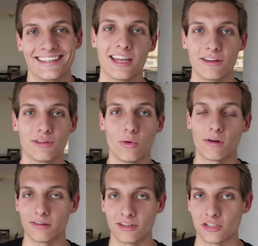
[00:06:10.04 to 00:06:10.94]
And if you
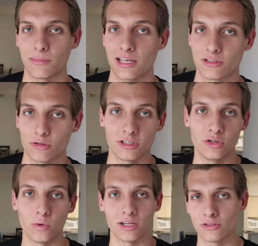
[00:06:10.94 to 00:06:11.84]
are a dungeon master and
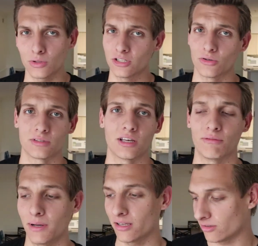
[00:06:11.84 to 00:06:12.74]
you win, treat
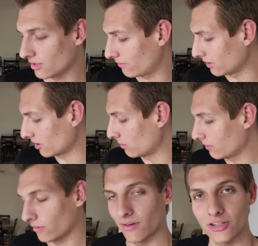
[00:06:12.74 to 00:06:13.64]
yourself. Buy yourself the Tome
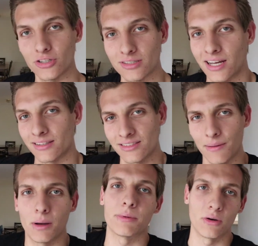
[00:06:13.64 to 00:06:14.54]
of Adventure Design.
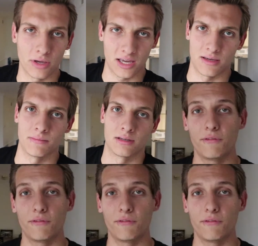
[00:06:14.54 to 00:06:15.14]
Step up your game.